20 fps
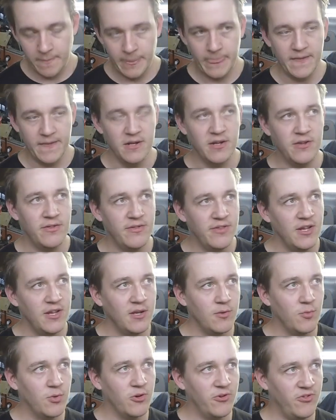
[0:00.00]
and I think it
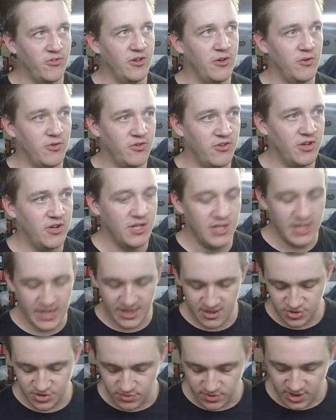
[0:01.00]
was Tilton in the
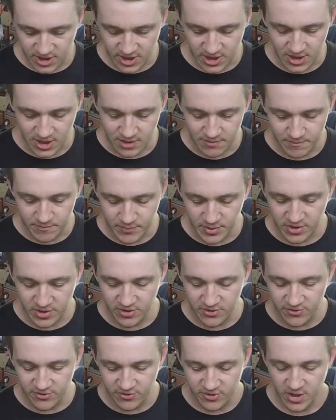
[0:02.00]
actual car
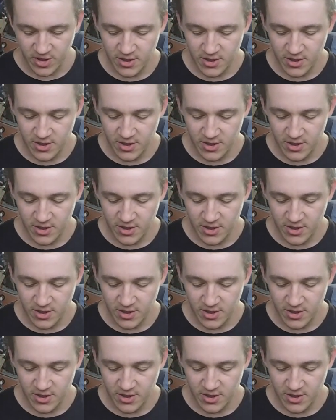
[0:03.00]
because